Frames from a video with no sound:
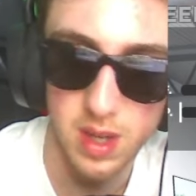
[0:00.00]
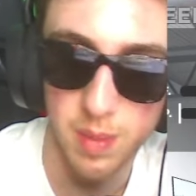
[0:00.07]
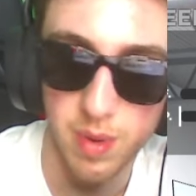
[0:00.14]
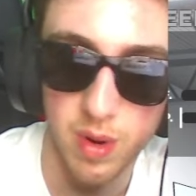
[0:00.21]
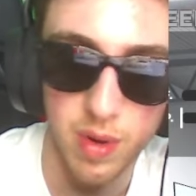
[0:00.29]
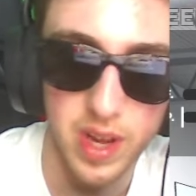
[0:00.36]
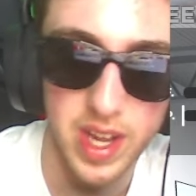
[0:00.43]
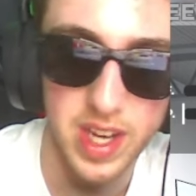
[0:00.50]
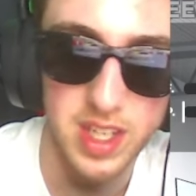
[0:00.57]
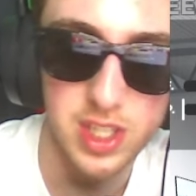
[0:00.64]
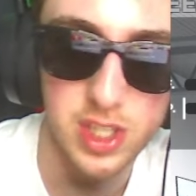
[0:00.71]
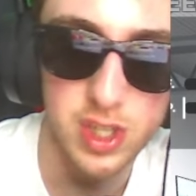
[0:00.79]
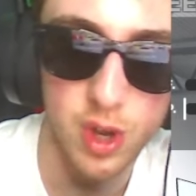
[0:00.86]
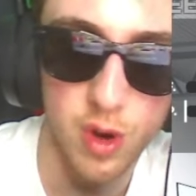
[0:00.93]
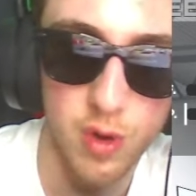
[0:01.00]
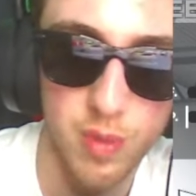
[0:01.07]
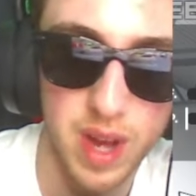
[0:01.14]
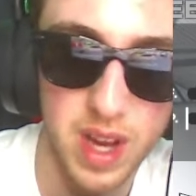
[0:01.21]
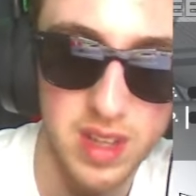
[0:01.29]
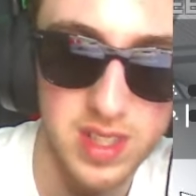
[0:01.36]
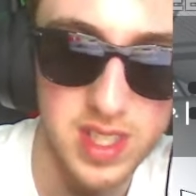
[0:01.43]
Bro, it is so
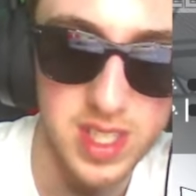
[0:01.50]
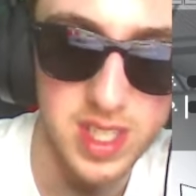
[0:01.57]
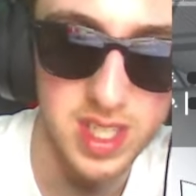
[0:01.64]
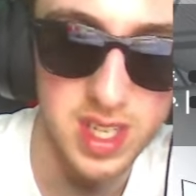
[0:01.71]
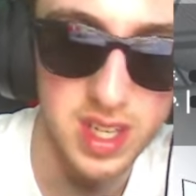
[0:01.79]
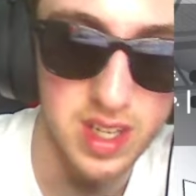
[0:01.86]
bouncy.